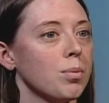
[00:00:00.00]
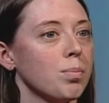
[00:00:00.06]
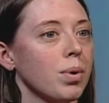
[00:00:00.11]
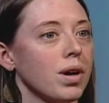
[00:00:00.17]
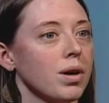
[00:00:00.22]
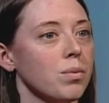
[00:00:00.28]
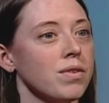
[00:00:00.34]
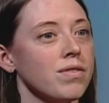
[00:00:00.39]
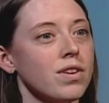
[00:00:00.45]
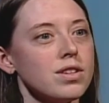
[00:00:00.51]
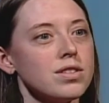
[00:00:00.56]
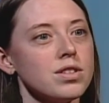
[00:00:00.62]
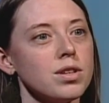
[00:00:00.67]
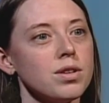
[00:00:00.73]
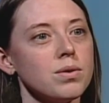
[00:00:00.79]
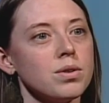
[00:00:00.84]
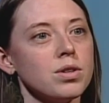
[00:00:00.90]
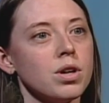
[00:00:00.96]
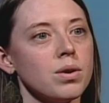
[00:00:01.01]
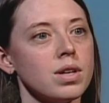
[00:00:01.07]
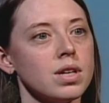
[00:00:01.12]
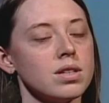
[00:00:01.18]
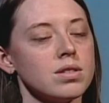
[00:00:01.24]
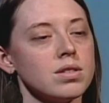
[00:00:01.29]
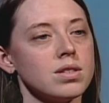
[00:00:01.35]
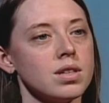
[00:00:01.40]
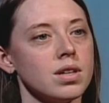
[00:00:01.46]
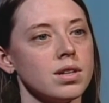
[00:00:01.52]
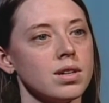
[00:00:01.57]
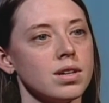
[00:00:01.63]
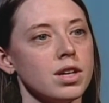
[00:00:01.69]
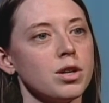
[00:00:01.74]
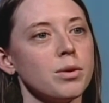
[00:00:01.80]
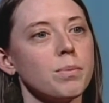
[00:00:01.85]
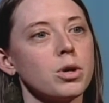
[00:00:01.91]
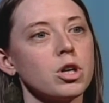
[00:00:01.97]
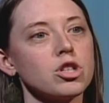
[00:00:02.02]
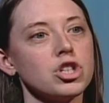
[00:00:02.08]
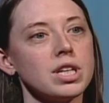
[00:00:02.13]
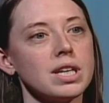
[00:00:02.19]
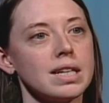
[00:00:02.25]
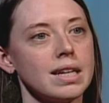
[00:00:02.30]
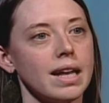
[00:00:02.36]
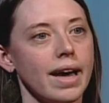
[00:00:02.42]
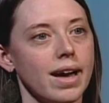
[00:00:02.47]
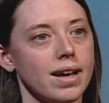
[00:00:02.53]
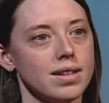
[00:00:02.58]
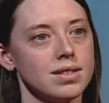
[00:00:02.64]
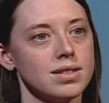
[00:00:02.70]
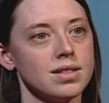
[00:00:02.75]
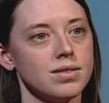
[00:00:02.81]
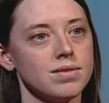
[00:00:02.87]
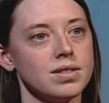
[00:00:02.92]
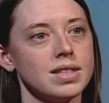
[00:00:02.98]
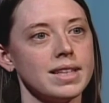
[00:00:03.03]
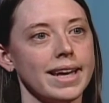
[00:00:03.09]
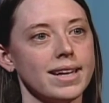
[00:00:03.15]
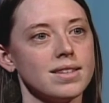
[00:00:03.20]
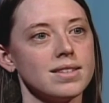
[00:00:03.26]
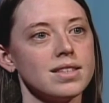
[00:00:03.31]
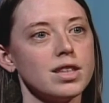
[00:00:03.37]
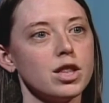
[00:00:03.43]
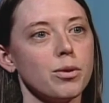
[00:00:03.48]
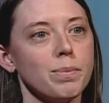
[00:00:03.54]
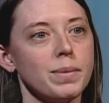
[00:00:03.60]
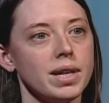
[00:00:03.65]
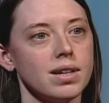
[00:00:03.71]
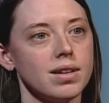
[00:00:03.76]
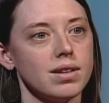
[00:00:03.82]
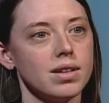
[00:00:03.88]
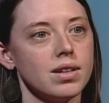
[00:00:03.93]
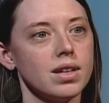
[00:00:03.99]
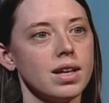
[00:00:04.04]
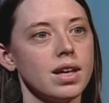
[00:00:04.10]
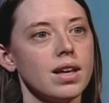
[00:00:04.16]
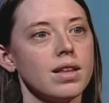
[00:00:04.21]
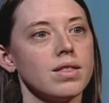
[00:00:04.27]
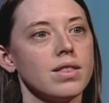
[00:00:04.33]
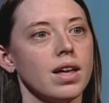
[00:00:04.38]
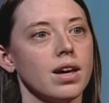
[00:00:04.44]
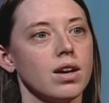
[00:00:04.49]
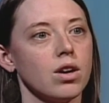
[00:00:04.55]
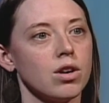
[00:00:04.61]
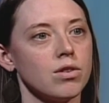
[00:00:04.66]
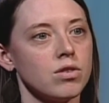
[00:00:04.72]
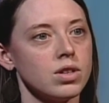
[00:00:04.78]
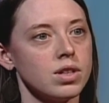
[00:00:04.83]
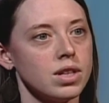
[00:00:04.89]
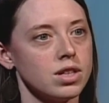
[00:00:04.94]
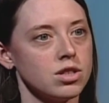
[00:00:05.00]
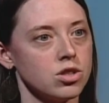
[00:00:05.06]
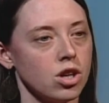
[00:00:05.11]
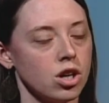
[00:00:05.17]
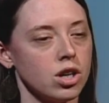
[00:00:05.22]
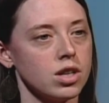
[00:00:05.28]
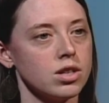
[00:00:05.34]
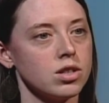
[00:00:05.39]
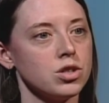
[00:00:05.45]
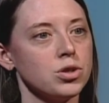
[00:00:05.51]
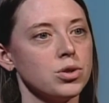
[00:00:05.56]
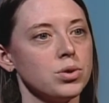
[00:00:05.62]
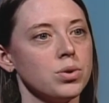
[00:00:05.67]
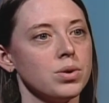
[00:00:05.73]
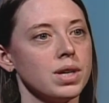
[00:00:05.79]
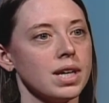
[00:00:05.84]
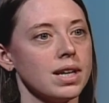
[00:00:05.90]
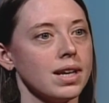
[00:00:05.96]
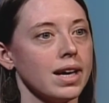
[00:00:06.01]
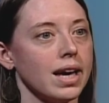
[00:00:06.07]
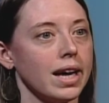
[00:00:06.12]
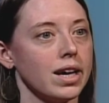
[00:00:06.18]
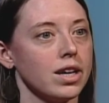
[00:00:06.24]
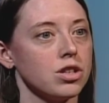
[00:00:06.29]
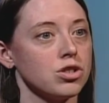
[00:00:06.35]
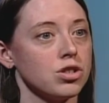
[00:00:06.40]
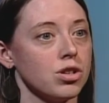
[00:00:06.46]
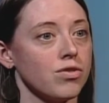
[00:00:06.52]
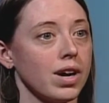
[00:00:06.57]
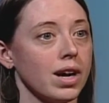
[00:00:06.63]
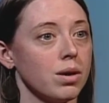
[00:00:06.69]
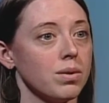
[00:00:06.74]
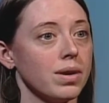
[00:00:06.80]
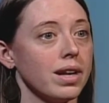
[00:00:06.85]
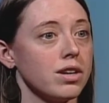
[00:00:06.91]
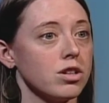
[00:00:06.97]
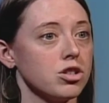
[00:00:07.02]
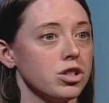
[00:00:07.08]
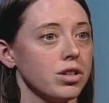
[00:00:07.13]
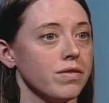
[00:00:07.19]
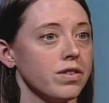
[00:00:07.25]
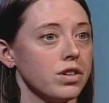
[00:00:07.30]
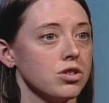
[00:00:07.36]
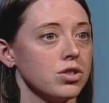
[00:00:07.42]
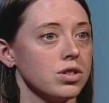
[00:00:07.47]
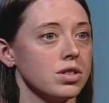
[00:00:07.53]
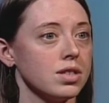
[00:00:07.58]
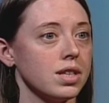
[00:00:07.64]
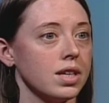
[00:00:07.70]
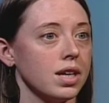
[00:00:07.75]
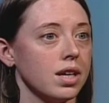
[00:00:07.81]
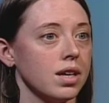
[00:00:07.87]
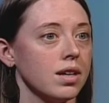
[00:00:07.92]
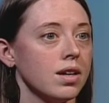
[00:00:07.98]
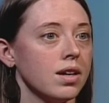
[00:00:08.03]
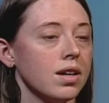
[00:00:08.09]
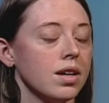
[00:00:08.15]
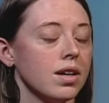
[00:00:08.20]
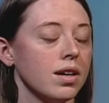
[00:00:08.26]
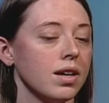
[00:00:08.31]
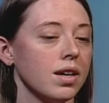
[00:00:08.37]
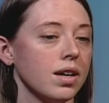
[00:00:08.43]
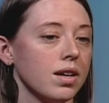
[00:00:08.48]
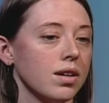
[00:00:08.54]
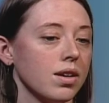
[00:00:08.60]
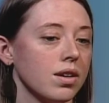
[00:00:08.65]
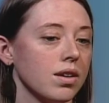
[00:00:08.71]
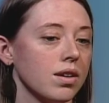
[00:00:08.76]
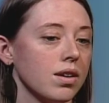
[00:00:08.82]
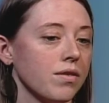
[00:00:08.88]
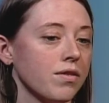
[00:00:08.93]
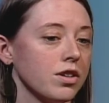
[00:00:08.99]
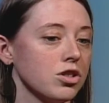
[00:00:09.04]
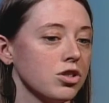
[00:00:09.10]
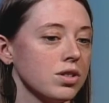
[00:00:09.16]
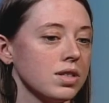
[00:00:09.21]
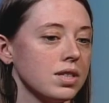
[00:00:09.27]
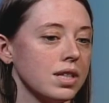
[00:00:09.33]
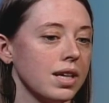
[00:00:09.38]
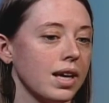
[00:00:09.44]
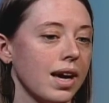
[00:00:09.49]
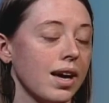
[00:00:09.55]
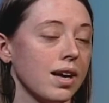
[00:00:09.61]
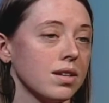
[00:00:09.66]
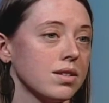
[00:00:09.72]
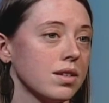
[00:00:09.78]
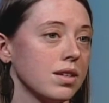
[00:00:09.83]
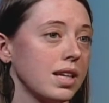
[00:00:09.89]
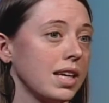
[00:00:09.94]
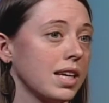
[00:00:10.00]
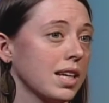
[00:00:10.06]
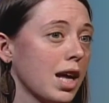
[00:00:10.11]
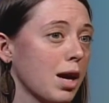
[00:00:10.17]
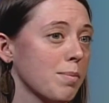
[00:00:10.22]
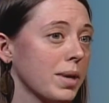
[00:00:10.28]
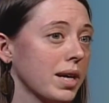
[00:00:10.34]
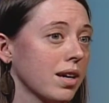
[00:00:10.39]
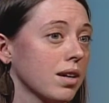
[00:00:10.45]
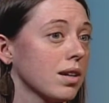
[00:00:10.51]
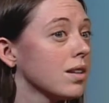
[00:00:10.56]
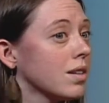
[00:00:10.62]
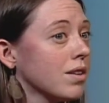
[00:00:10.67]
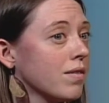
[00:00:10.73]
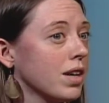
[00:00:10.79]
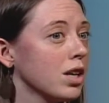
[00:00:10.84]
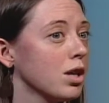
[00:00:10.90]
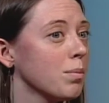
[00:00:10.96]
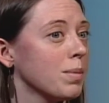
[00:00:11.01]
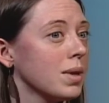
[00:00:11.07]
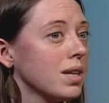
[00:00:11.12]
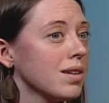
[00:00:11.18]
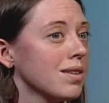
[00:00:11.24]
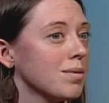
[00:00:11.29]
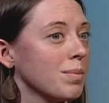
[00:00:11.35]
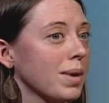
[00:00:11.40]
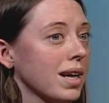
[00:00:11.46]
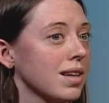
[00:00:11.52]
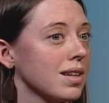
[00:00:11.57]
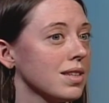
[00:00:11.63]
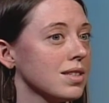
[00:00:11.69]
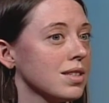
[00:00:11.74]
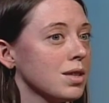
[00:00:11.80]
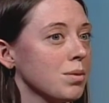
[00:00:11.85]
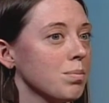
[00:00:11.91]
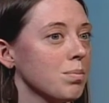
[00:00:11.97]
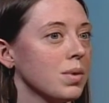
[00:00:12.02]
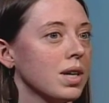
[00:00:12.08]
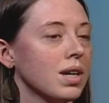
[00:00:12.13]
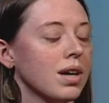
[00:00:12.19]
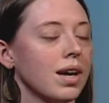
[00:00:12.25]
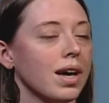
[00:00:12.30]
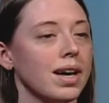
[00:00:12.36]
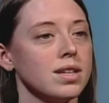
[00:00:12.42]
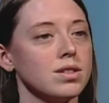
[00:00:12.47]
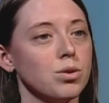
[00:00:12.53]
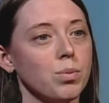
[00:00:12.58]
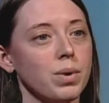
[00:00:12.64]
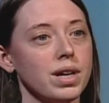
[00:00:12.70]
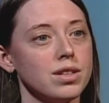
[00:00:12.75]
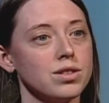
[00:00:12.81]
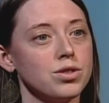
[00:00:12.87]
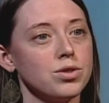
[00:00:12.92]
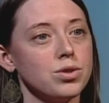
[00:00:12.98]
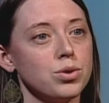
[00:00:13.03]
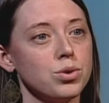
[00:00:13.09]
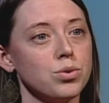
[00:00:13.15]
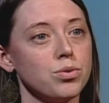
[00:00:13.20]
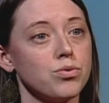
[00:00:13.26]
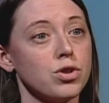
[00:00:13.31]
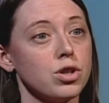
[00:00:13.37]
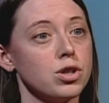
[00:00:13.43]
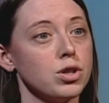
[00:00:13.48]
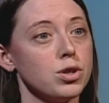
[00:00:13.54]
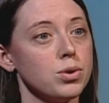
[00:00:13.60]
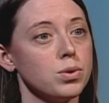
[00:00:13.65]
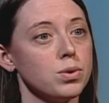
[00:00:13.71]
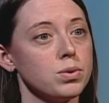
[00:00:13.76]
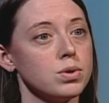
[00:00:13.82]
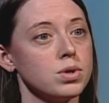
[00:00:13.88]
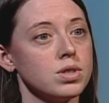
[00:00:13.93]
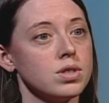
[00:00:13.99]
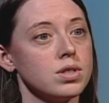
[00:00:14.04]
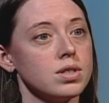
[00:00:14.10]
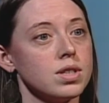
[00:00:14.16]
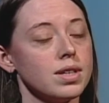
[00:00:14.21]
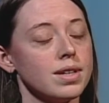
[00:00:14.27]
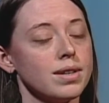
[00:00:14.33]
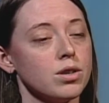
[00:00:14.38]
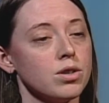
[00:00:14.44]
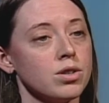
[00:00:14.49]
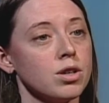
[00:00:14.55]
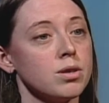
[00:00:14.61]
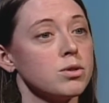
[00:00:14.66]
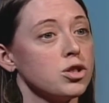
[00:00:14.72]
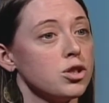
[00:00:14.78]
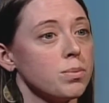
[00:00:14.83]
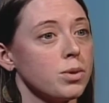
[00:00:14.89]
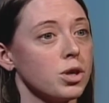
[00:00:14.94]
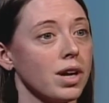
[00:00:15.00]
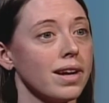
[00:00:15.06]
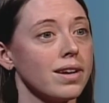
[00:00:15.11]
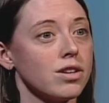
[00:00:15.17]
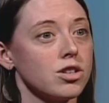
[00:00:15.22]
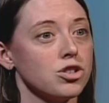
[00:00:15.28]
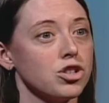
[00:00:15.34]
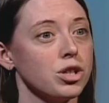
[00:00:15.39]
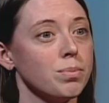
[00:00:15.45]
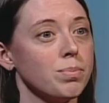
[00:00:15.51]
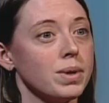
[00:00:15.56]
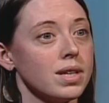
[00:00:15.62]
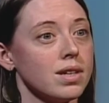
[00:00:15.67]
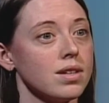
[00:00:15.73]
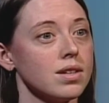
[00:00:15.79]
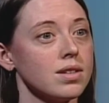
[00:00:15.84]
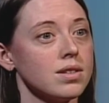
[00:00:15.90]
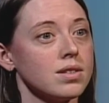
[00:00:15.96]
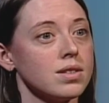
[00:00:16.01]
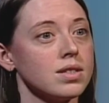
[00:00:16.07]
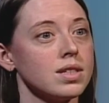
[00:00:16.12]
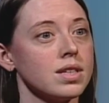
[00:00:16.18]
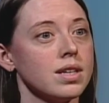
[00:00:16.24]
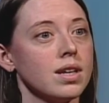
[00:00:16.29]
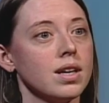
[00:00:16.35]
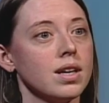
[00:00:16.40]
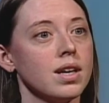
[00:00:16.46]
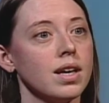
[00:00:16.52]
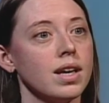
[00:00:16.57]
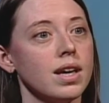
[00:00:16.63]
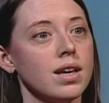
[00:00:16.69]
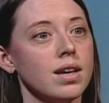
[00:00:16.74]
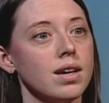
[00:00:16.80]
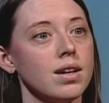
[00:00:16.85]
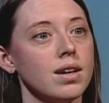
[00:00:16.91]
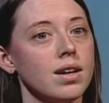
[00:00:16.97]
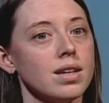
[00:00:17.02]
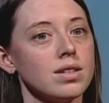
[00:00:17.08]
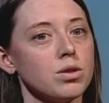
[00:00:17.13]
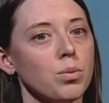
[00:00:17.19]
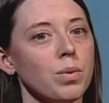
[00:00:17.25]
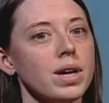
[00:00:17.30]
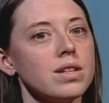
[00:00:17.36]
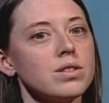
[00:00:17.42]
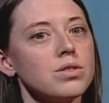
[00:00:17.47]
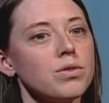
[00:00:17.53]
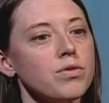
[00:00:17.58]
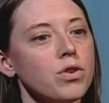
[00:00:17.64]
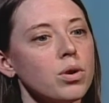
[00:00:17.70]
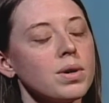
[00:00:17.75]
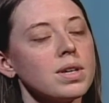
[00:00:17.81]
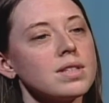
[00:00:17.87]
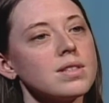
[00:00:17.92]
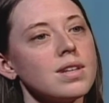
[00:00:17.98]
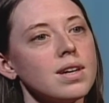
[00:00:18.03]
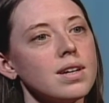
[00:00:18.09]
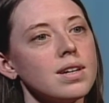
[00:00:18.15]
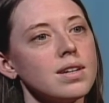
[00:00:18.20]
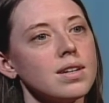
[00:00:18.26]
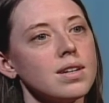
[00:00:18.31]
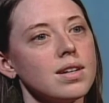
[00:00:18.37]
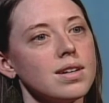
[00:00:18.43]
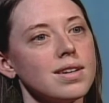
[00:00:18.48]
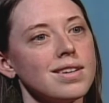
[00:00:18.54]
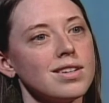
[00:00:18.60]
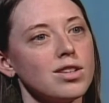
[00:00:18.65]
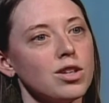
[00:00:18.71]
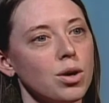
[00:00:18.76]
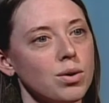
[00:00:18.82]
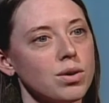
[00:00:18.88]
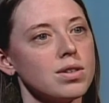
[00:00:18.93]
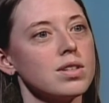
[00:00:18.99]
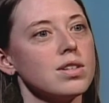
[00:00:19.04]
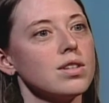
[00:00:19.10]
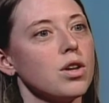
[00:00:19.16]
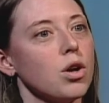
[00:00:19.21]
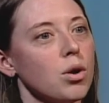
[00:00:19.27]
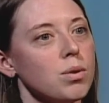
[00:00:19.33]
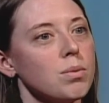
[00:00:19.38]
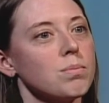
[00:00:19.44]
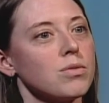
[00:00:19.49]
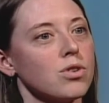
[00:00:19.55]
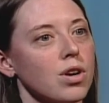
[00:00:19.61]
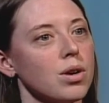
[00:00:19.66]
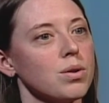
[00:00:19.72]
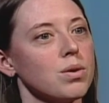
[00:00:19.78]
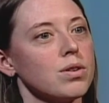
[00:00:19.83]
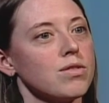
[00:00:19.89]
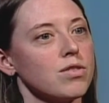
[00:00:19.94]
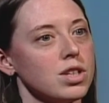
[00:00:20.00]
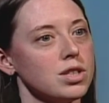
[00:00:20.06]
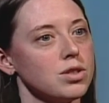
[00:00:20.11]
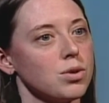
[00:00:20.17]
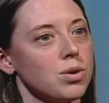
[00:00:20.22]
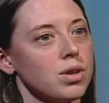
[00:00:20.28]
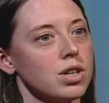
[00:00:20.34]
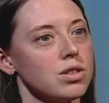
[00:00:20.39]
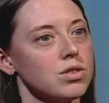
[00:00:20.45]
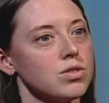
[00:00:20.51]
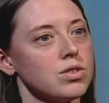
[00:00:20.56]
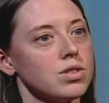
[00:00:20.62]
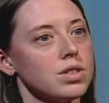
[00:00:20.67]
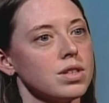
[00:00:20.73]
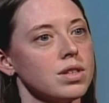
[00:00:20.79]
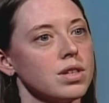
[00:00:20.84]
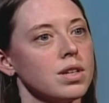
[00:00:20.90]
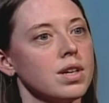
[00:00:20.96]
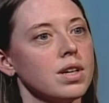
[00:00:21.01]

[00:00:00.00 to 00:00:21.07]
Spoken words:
But we've also noticed an emerging class of states in the middle that are really starting to get engaged around energy efficiency and efficiency as an economic development mechanism, as a way to reduce consumer energy bills, and as a way to focus on a local homegrown resource.